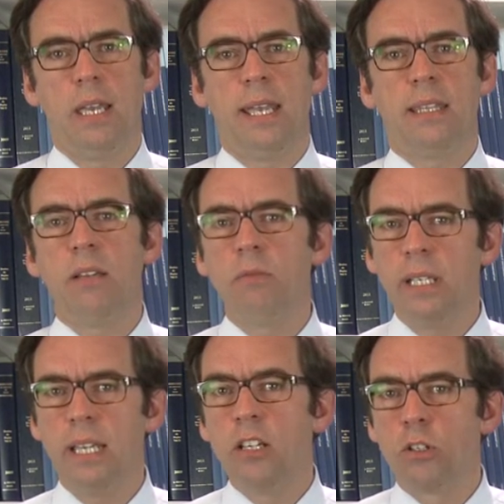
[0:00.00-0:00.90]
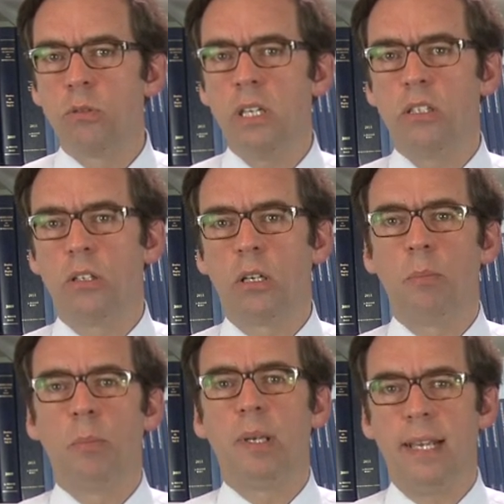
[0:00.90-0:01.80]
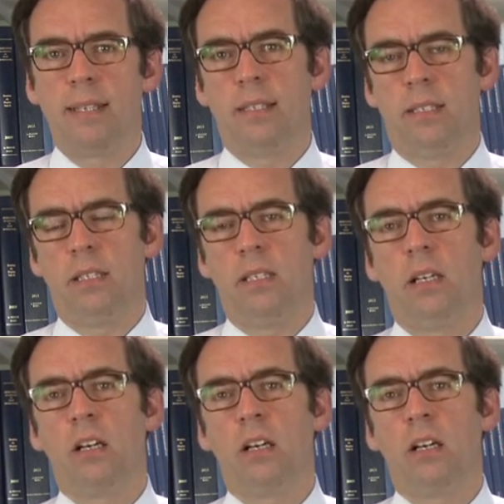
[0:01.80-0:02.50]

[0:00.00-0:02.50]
and they will increase the complexity